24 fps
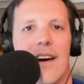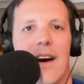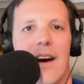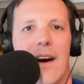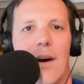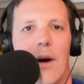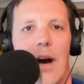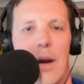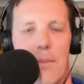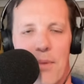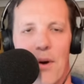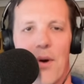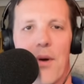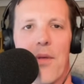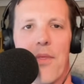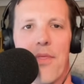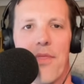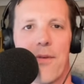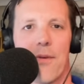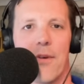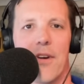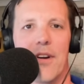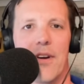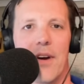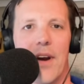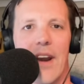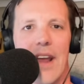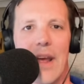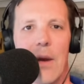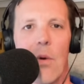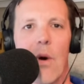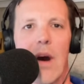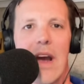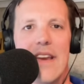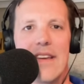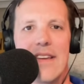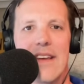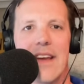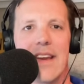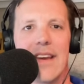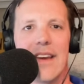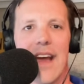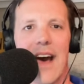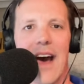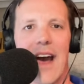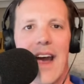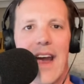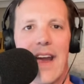I pulled through anyway, didn't
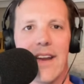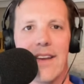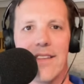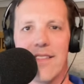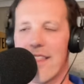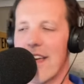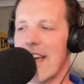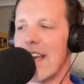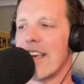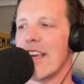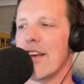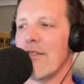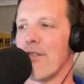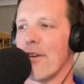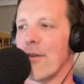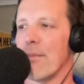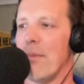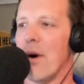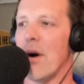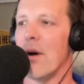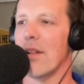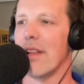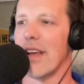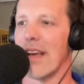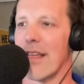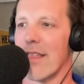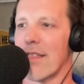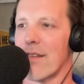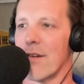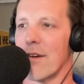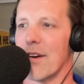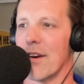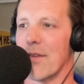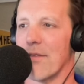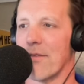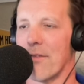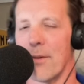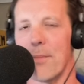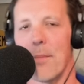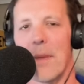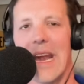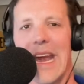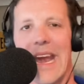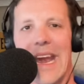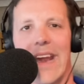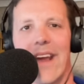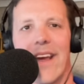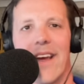I? And thank you for pulling through for
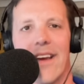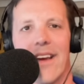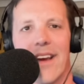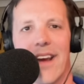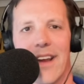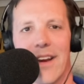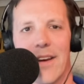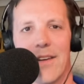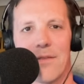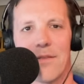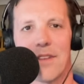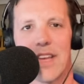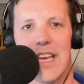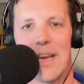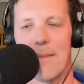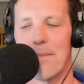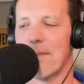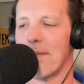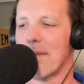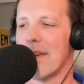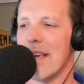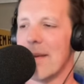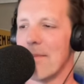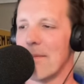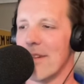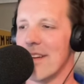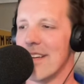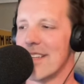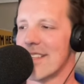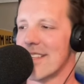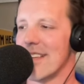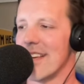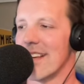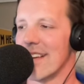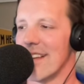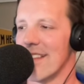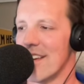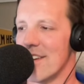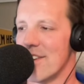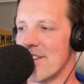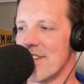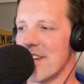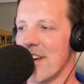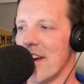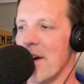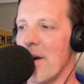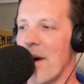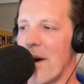me, and keep listening to this
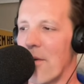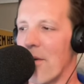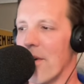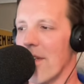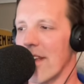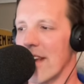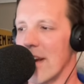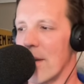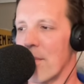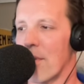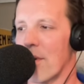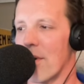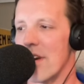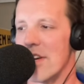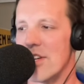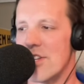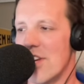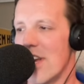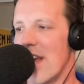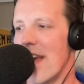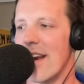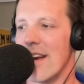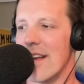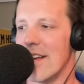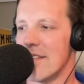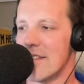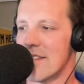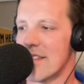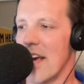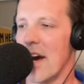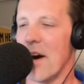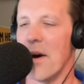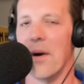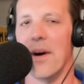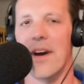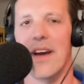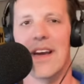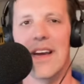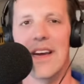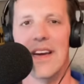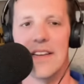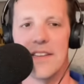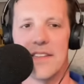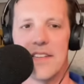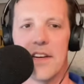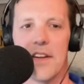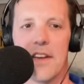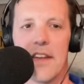show. I really appreciate it. So
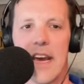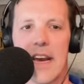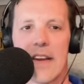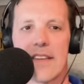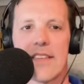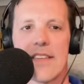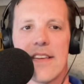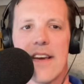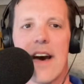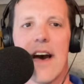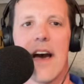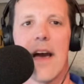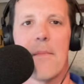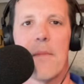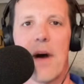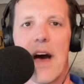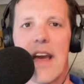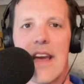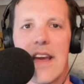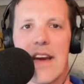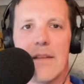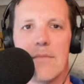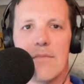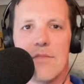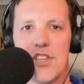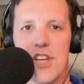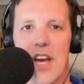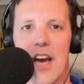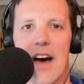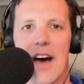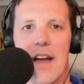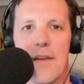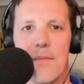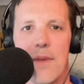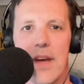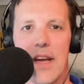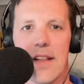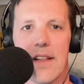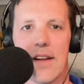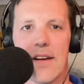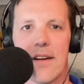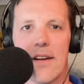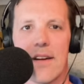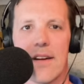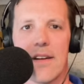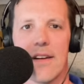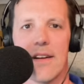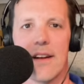until next time, I am John
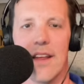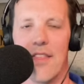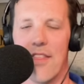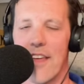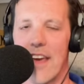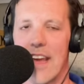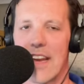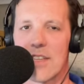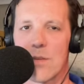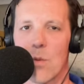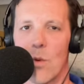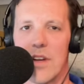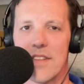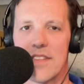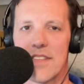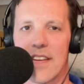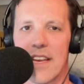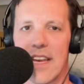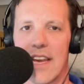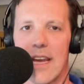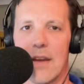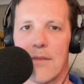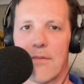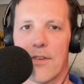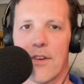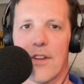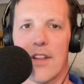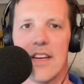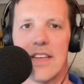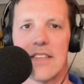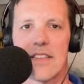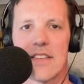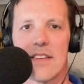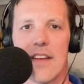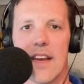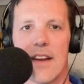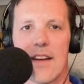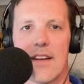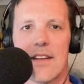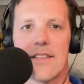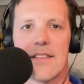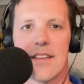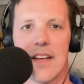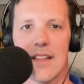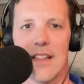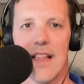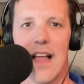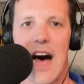Miller, and thanks once again for listening
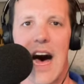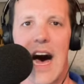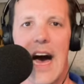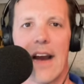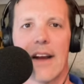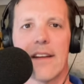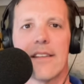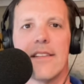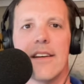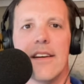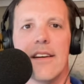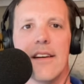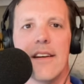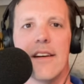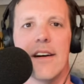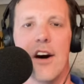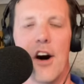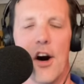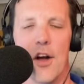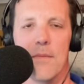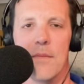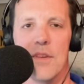to Locked on